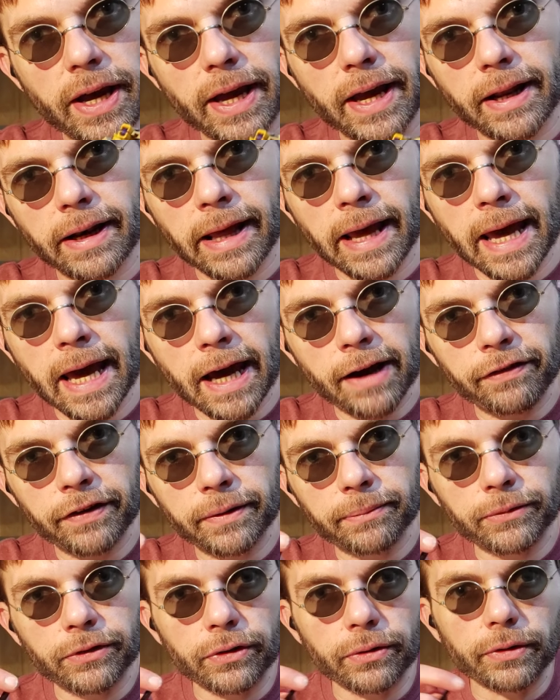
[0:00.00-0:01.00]
and have
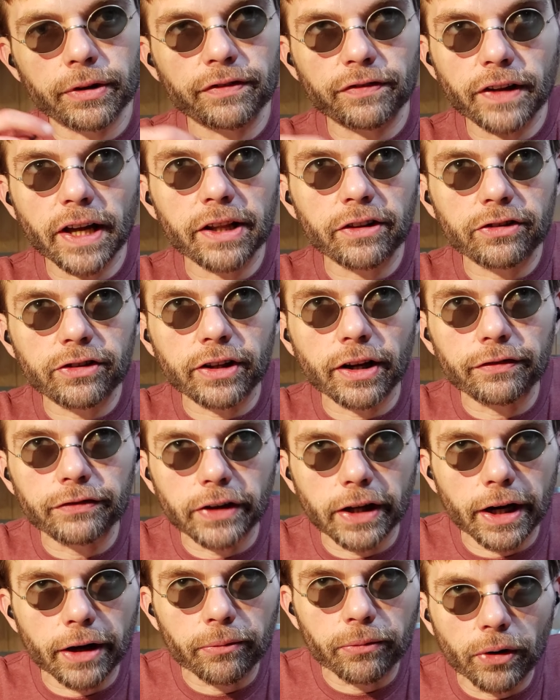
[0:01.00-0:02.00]
him do the flight stuff
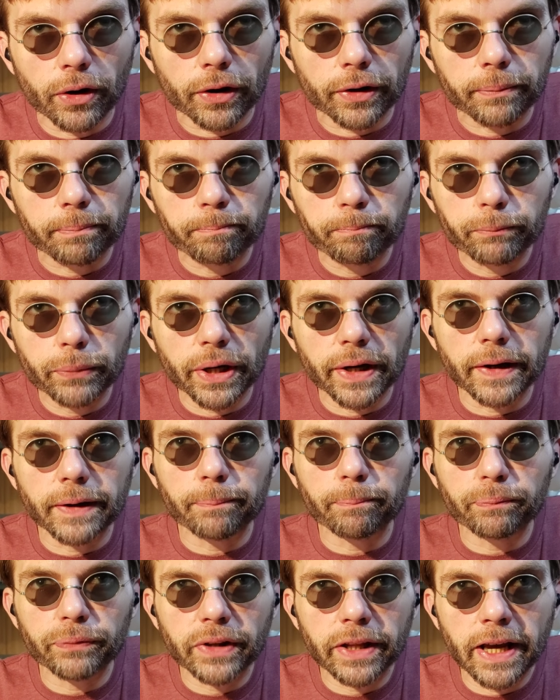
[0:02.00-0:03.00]
that I want. But
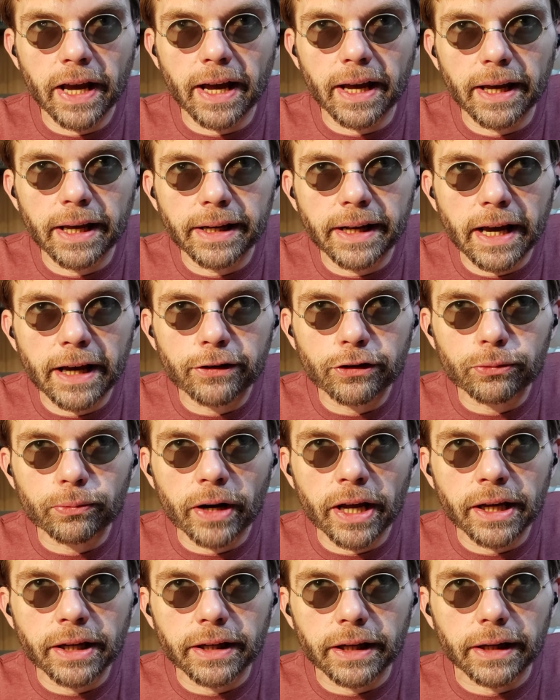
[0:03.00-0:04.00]
yeah, an S
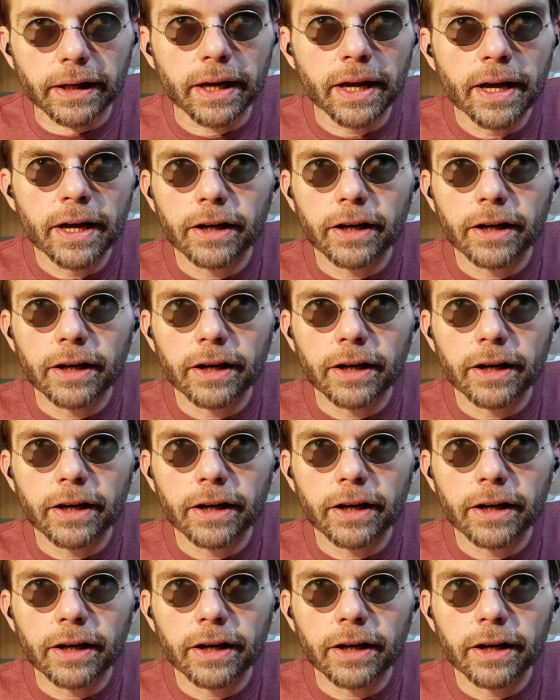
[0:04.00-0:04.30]
ranking.